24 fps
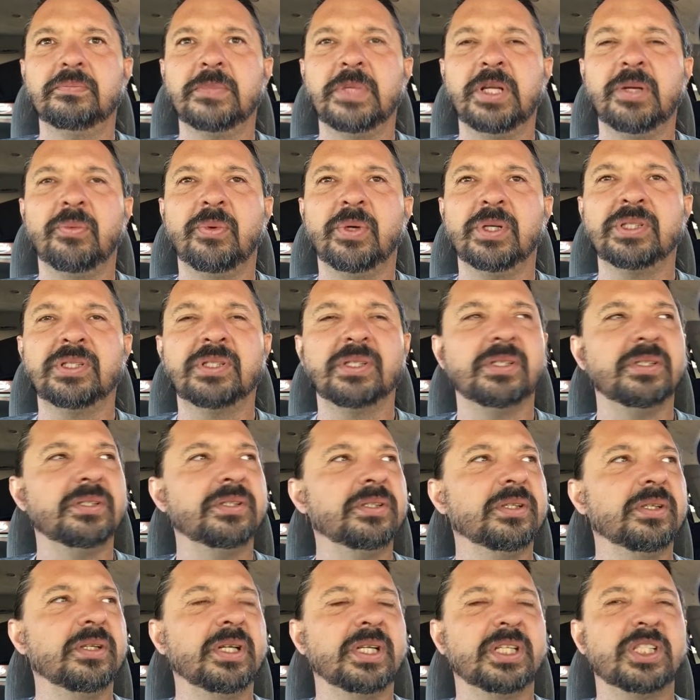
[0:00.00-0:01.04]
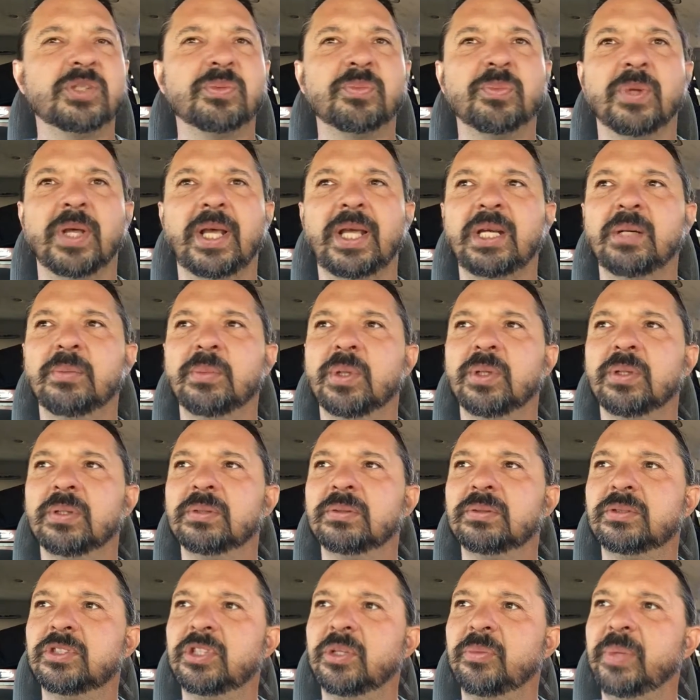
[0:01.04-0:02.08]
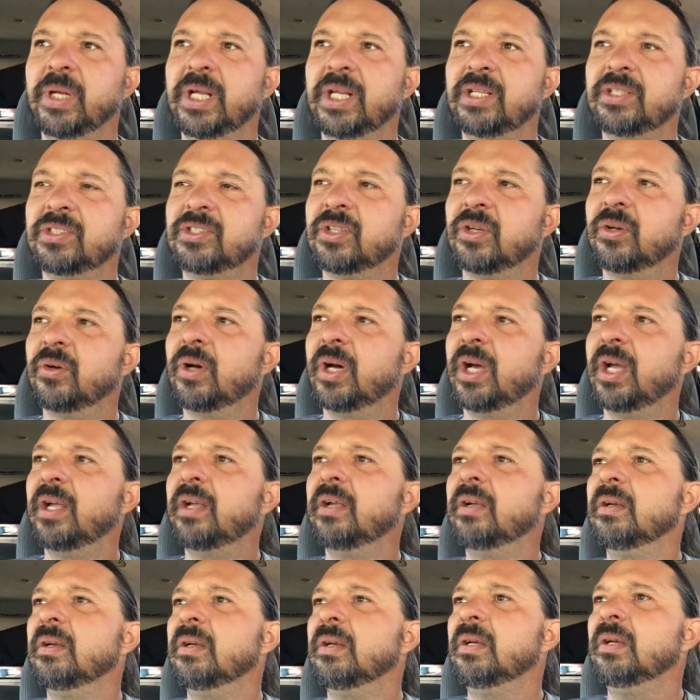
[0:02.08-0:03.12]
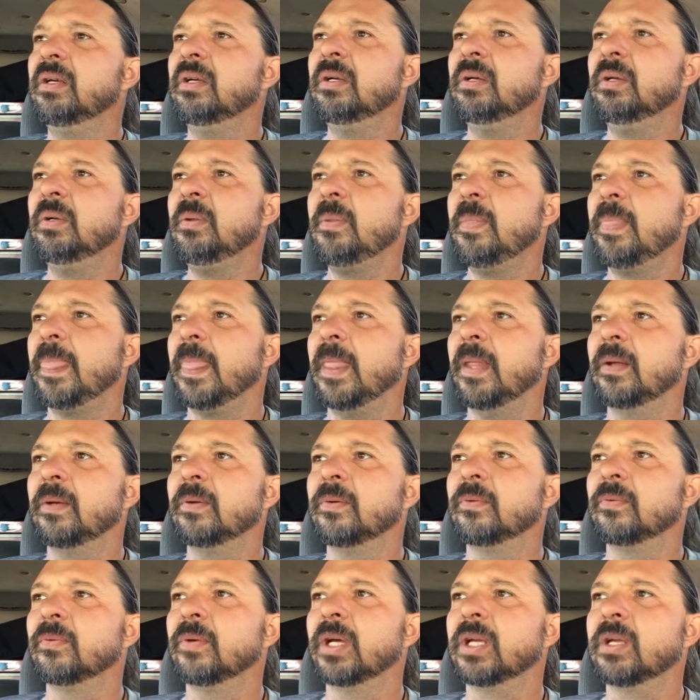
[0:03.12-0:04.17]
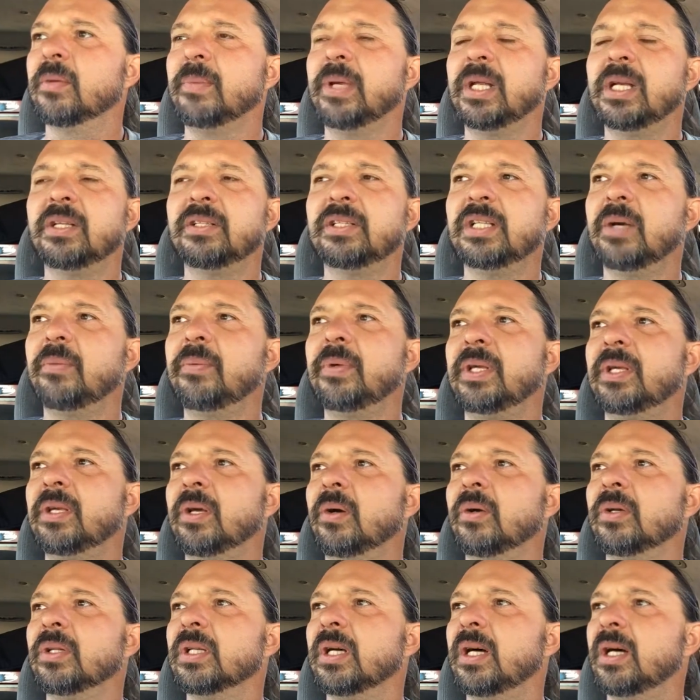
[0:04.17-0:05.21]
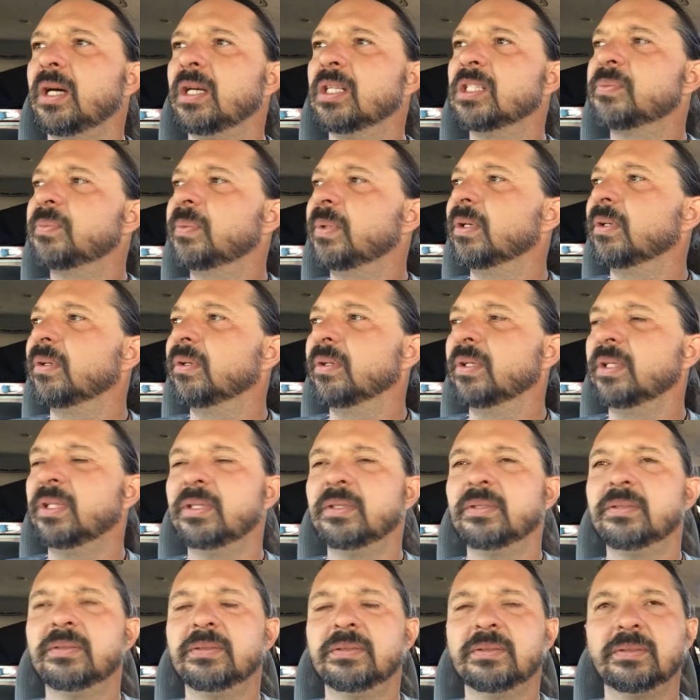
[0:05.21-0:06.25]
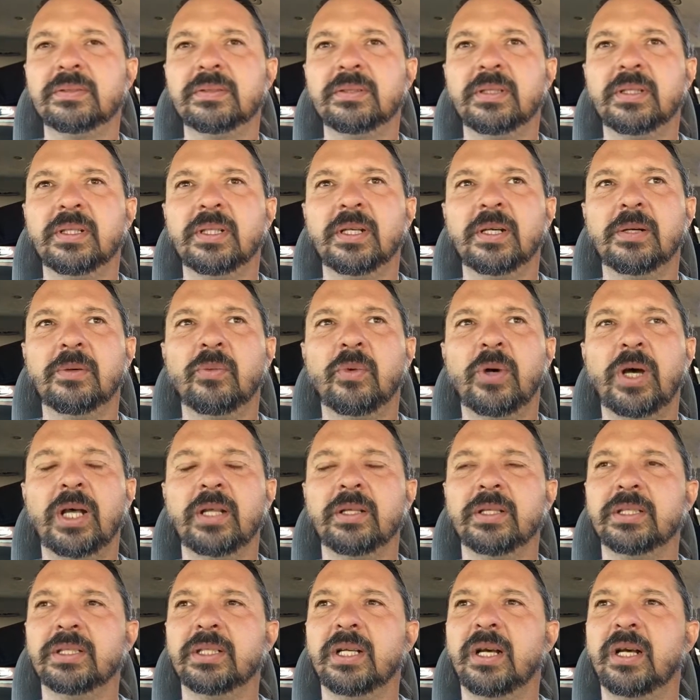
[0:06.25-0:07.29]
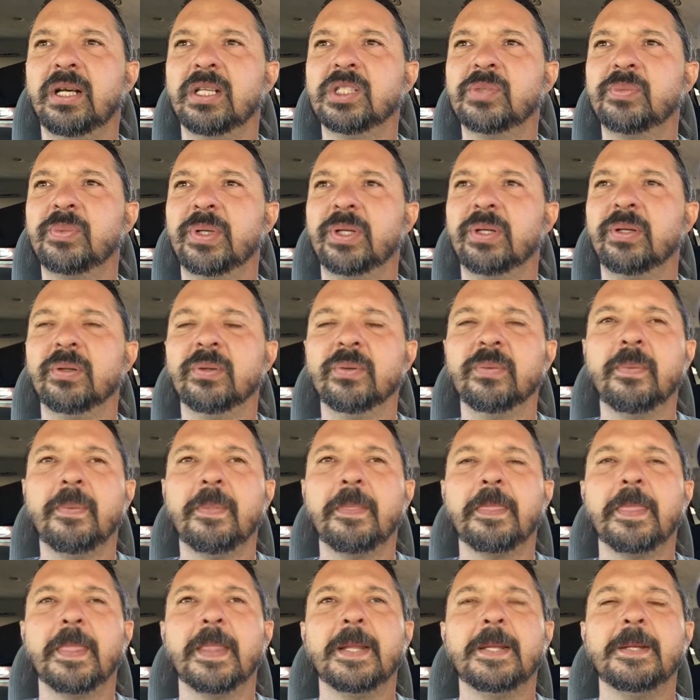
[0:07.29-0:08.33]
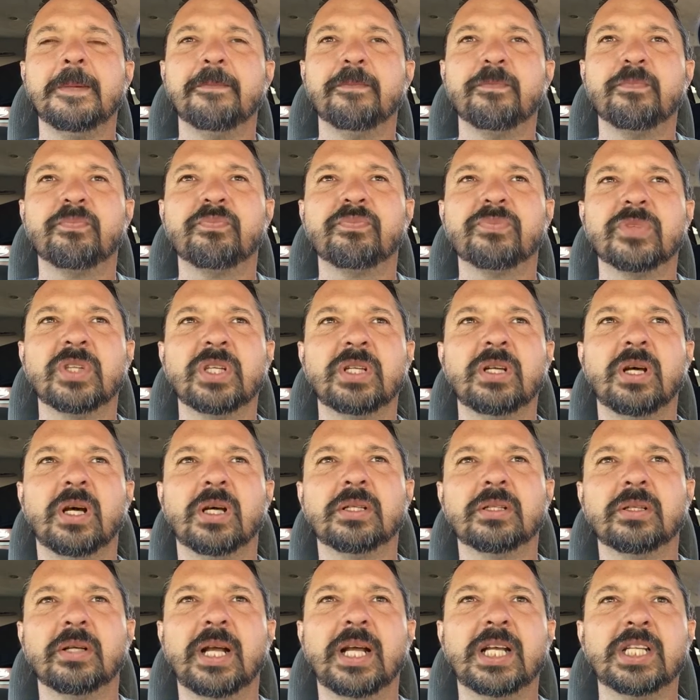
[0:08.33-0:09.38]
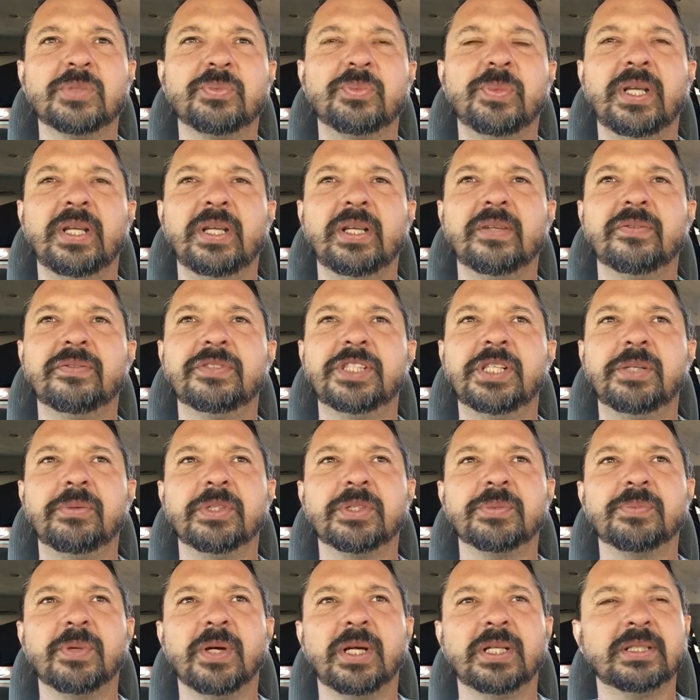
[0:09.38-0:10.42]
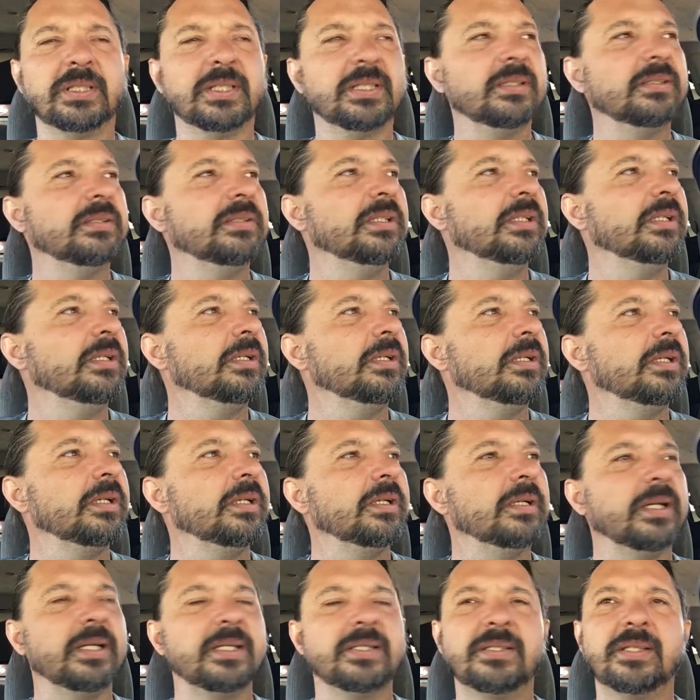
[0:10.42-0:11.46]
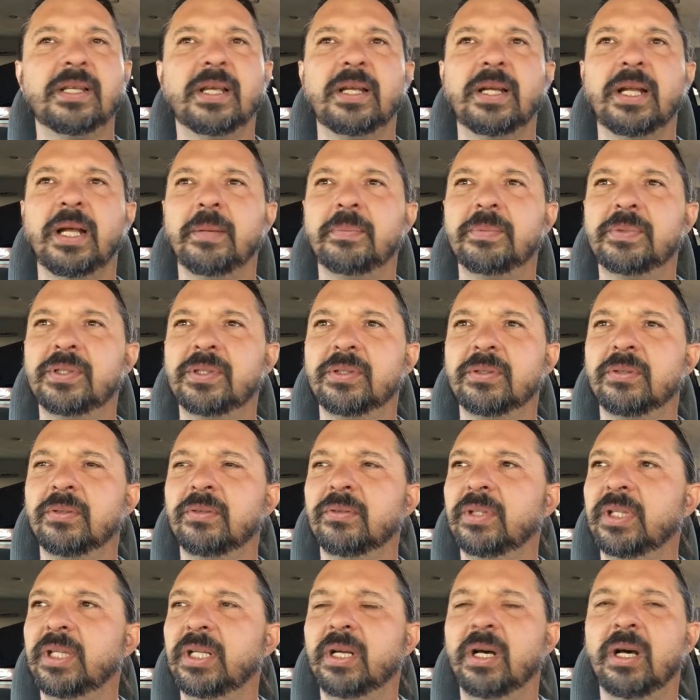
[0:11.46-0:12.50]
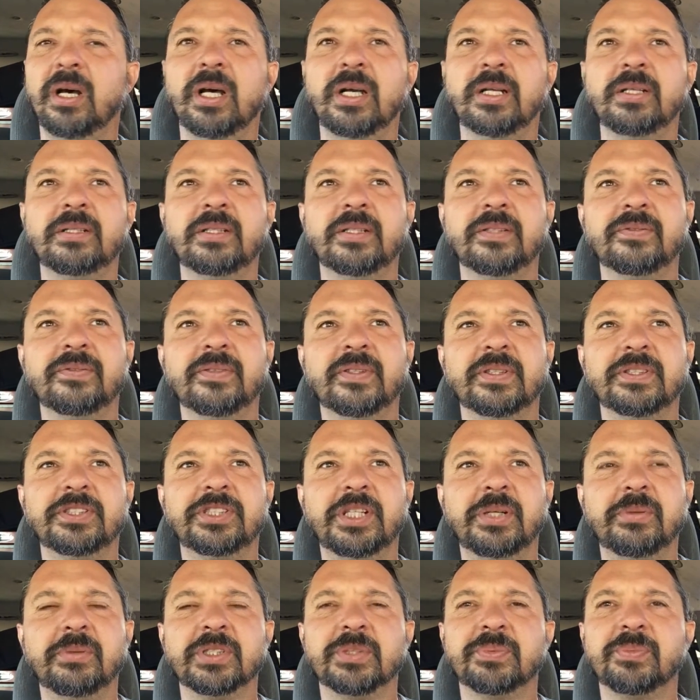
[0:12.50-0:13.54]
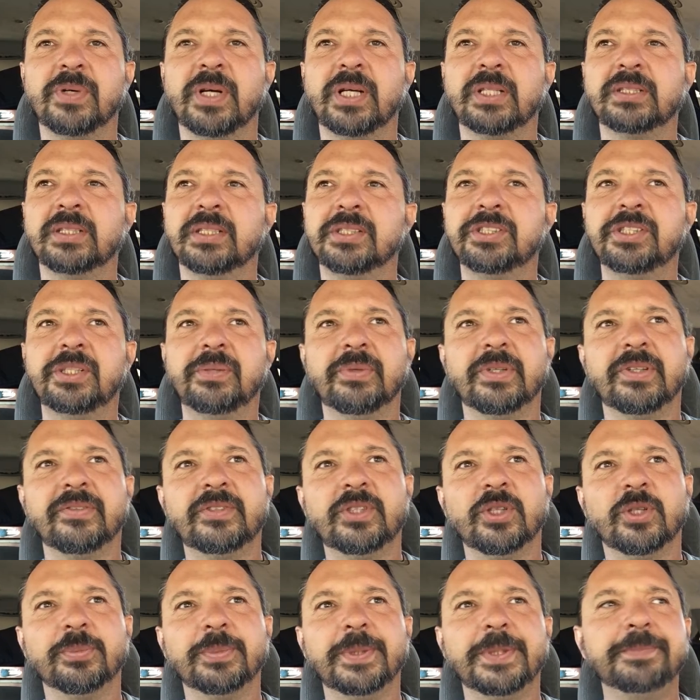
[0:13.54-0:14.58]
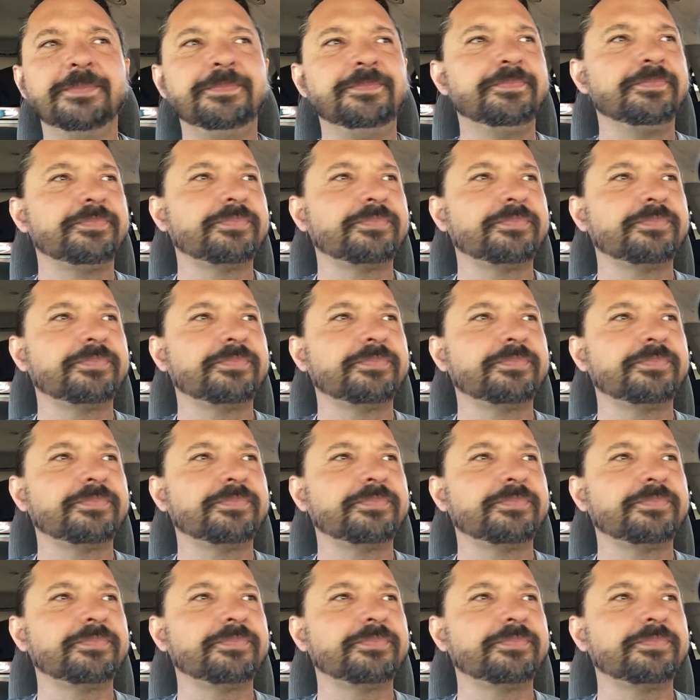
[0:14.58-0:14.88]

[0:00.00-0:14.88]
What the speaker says: it wasn't explainable to me, so I recommended that we go to the hospital. And while in the hospital, the doctor asked me if she was pregnant, and I said absolutely not. If she was pregnant, she would have told me.